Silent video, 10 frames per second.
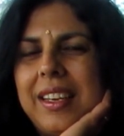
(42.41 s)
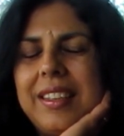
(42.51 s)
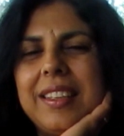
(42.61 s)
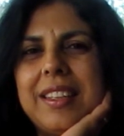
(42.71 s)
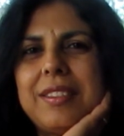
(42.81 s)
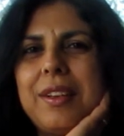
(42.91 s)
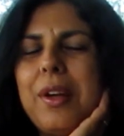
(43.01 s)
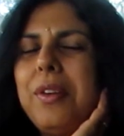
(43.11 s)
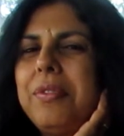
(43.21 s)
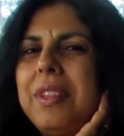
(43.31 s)
I think there's a
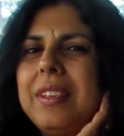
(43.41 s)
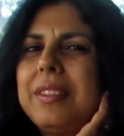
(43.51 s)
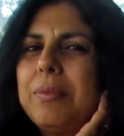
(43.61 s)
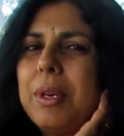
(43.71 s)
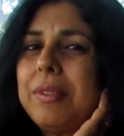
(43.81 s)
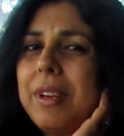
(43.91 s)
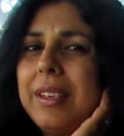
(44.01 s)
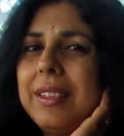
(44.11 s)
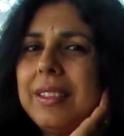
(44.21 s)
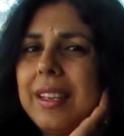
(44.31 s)
lot of things about
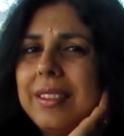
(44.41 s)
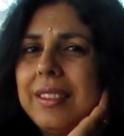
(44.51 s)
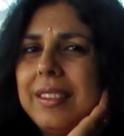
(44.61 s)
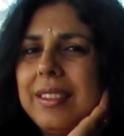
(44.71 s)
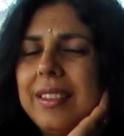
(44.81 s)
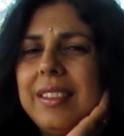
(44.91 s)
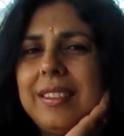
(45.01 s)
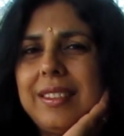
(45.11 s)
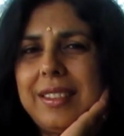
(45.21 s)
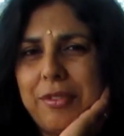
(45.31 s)
writing that
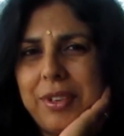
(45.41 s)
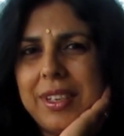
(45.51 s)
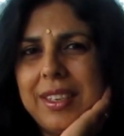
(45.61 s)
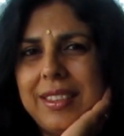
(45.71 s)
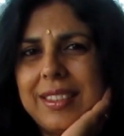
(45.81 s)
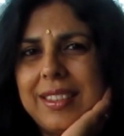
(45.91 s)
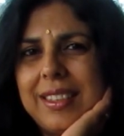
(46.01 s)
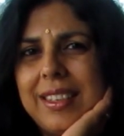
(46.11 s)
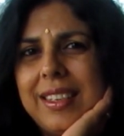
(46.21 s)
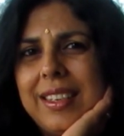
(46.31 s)
is difficult.
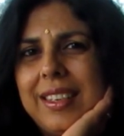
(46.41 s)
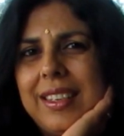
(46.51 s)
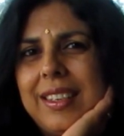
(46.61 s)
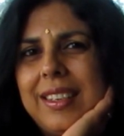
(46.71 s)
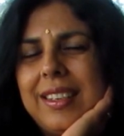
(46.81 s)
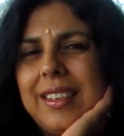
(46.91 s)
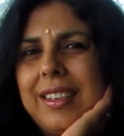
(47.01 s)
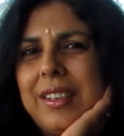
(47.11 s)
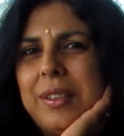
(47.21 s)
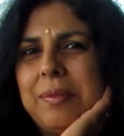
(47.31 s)

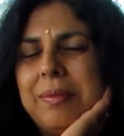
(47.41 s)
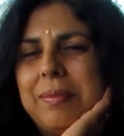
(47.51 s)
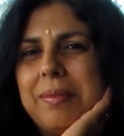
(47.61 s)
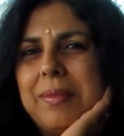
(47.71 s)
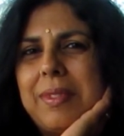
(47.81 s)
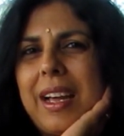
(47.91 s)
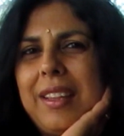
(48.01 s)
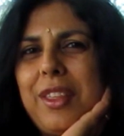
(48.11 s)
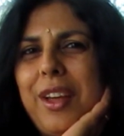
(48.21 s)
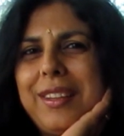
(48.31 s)
Um, I
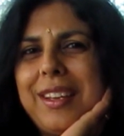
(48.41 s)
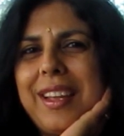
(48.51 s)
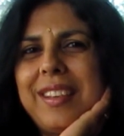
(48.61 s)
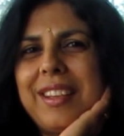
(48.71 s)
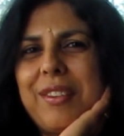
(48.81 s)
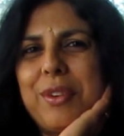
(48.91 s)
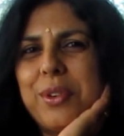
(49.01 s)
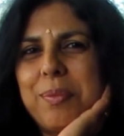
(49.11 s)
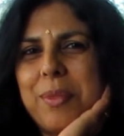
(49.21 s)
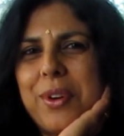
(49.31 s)
thought that as I
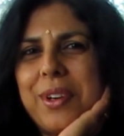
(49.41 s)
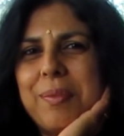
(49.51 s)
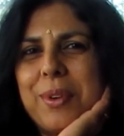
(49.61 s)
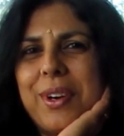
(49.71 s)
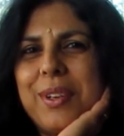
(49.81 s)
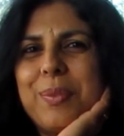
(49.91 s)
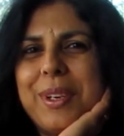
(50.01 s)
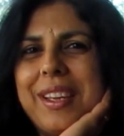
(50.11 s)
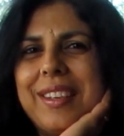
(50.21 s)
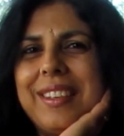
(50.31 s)
wrote more and more, it
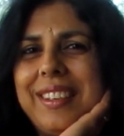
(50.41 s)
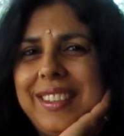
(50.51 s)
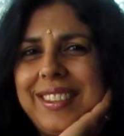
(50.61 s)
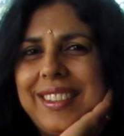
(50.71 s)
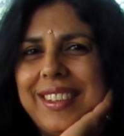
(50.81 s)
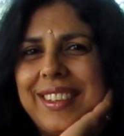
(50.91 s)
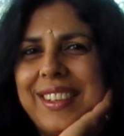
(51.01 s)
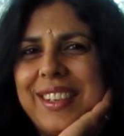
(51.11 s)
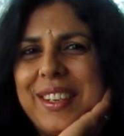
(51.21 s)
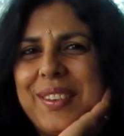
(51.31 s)
would get easier,
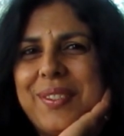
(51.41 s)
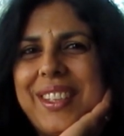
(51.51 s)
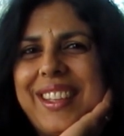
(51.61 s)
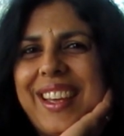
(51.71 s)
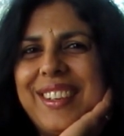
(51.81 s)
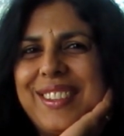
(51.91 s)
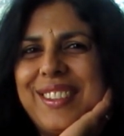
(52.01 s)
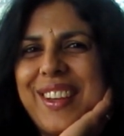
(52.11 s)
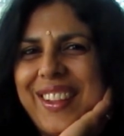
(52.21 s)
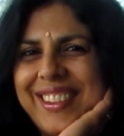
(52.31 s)
but that is
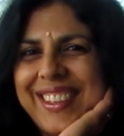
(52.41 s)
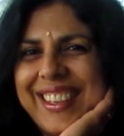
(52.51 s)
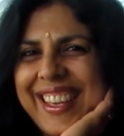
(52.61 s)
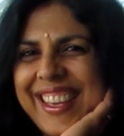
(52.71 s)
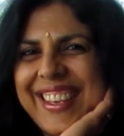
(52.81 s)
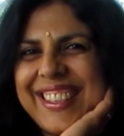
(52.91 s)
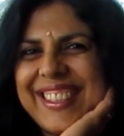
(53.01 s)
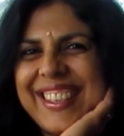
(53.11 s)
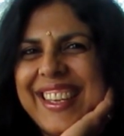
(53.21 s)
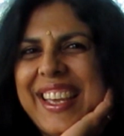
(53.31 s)
not the
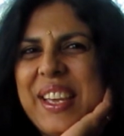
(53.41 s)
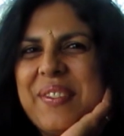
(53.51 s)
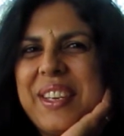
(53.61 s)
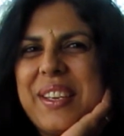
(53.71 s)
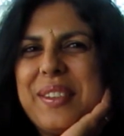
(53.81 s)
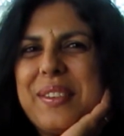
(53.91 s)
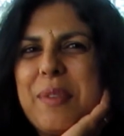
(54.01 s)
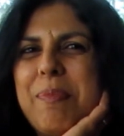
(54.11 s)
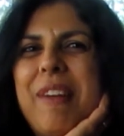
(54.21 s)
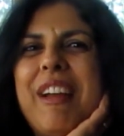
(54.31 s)
case because
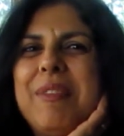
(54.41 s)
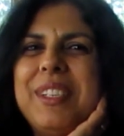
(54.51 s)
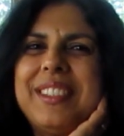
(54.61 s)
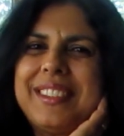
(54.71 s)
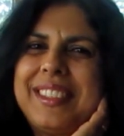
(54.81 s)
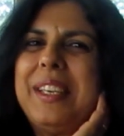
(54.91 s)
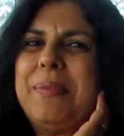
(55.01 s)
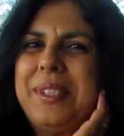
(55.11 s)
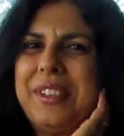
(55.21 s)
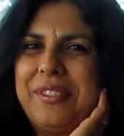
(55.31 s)
your parameters keep
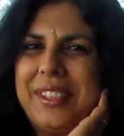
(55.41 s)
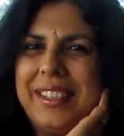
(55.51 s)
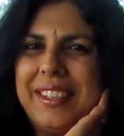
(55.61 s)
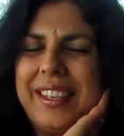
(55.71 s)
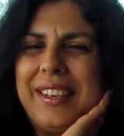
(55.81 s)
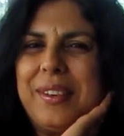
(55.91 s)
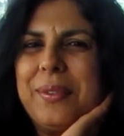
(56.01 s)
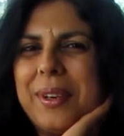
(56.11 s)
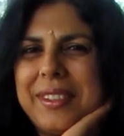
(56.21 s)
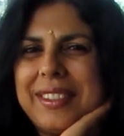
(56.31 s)
shifting and you
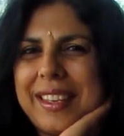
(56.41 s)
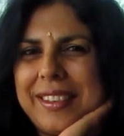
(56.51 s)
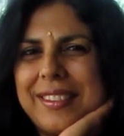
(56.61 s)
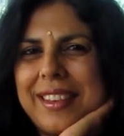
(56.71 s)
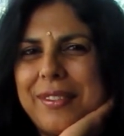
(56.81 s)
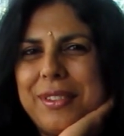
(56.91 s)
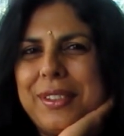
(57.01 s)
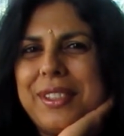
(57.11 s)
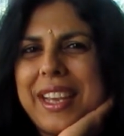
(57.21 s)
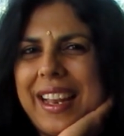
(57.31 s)
want to set yourself
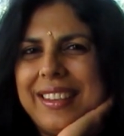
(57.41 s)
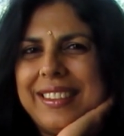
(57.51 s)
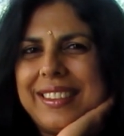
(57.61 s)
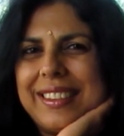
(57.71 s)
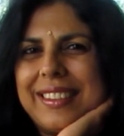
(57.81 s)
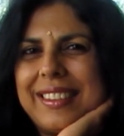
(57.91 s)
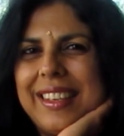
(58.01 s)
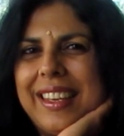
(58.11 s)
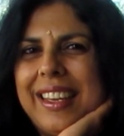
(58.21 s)
new challenges.